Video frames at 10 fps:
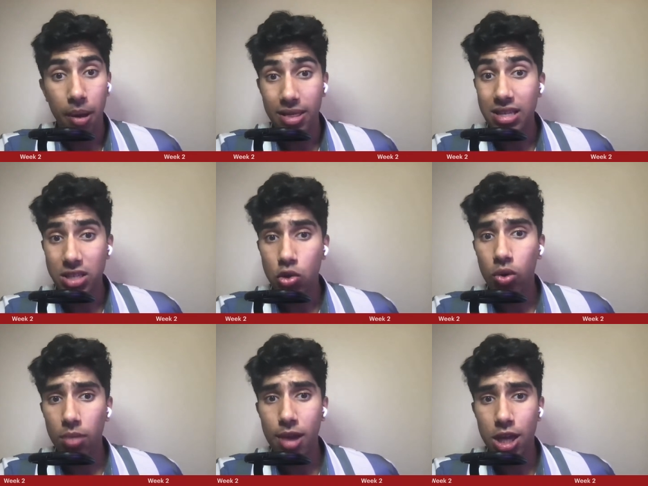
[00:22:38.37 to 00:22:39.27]
but this is
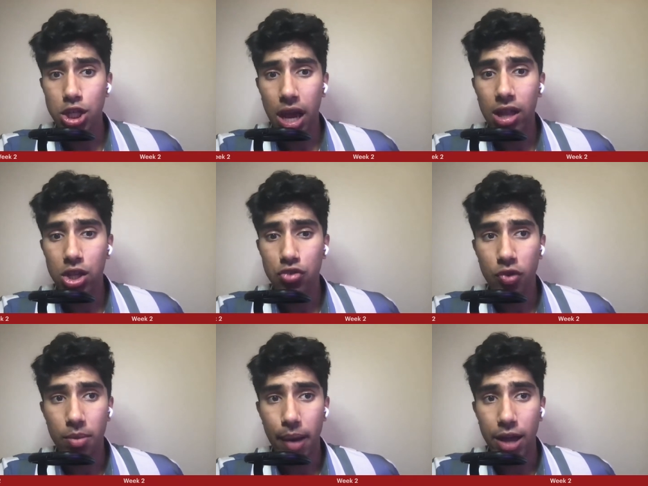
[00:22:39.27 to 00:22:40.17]
going to be a challenge
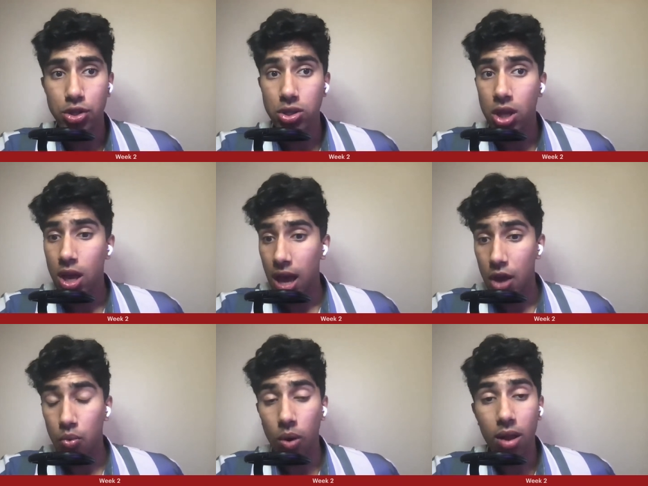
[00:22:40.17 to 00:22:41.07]
for the Badgers,
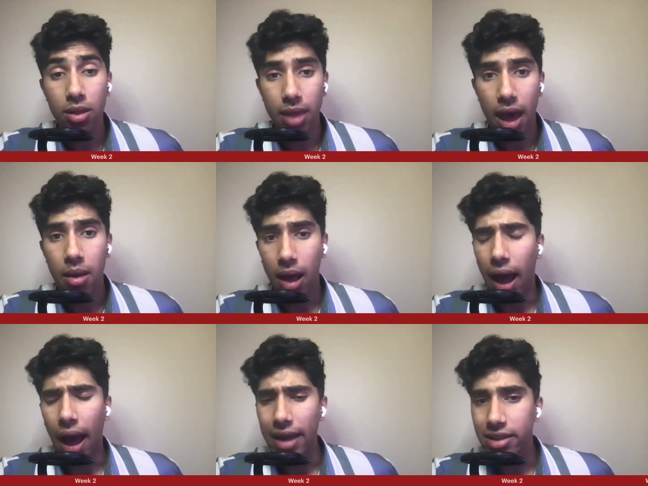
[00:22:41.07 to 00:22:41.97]
and one that
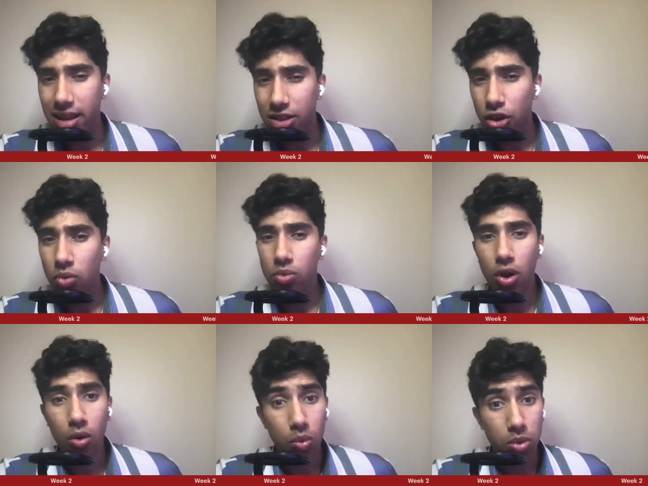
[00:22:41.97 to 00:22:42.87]
I don't
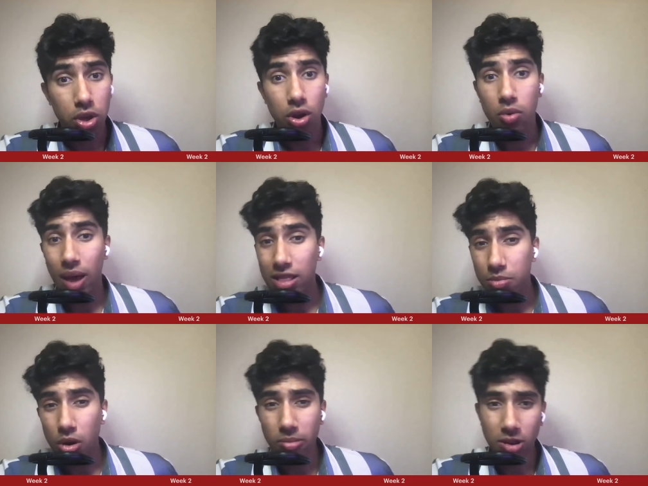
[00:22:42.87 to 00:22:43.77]
know, at
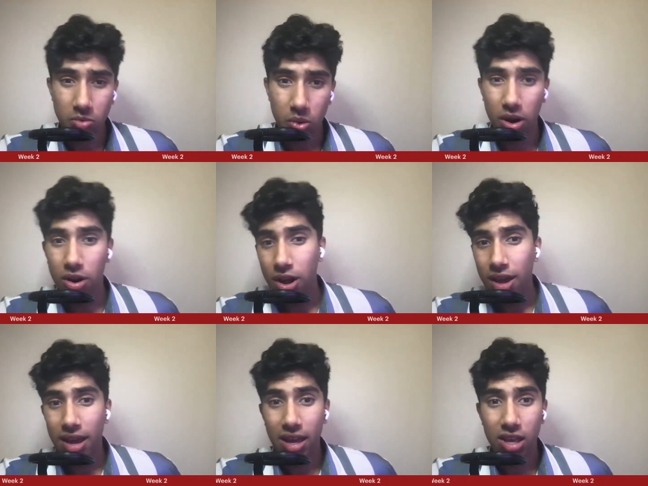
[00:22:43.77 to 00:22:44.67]
the moment, where
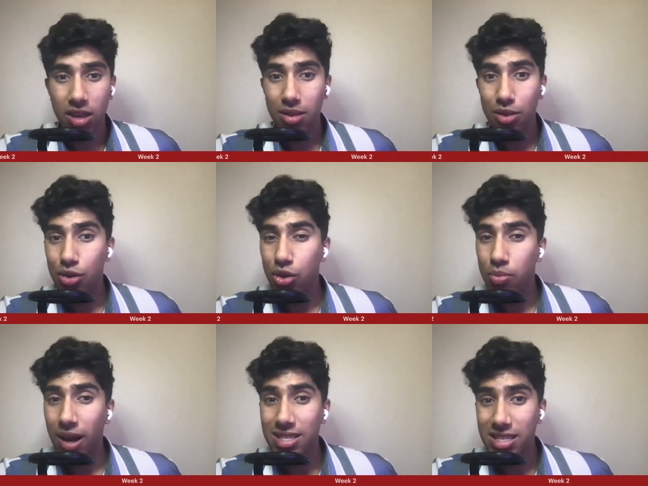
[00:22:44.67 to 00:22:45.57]

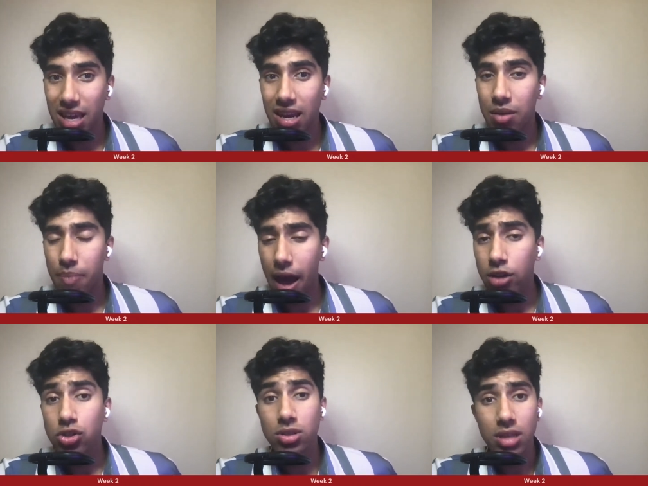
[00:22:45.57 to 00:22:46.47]
you might slate in
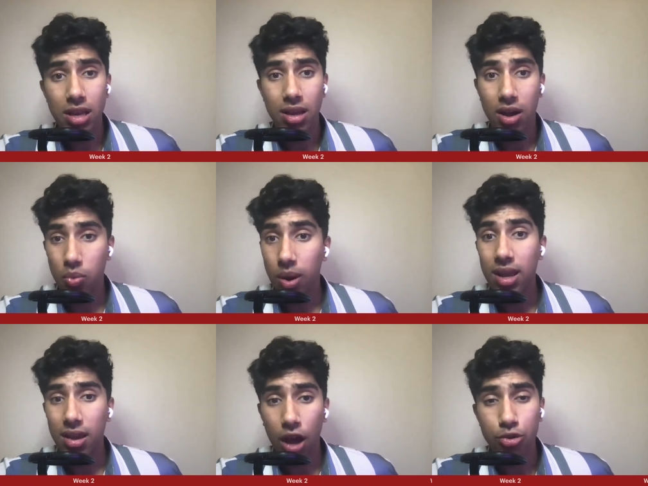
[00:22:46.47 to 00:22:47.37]
Badgers
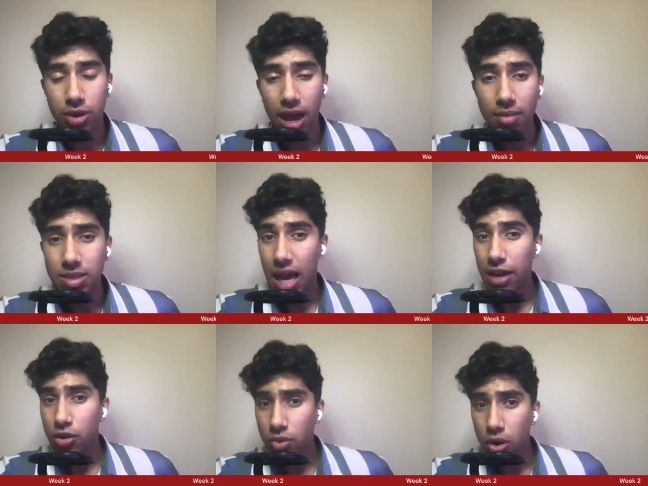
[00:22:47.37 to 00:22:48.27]
winning other games.
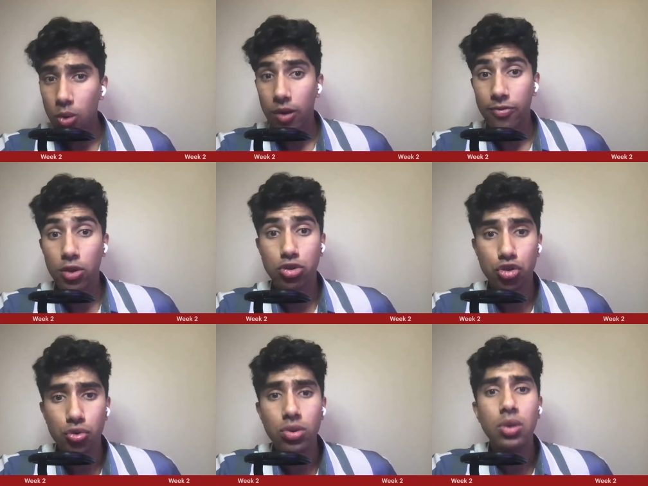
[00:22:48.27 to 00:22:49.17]
I don't know if they're
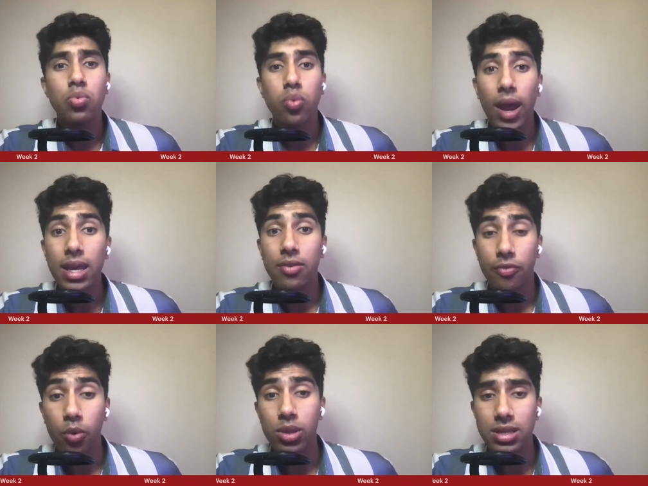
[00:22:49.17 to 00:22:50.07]
truly ready
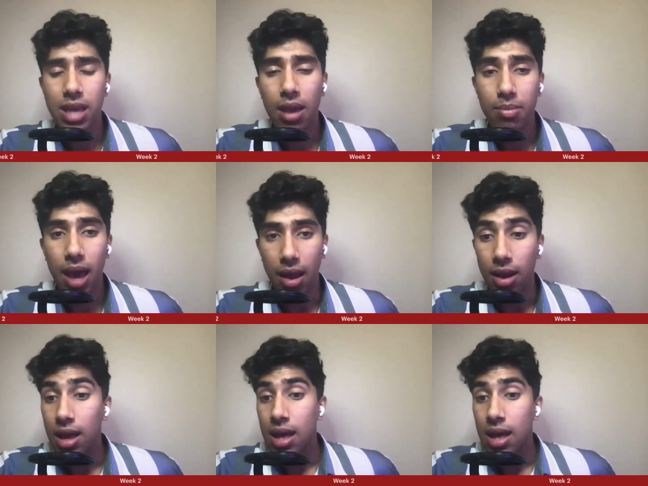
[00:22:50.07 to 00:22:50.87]
for this game yet.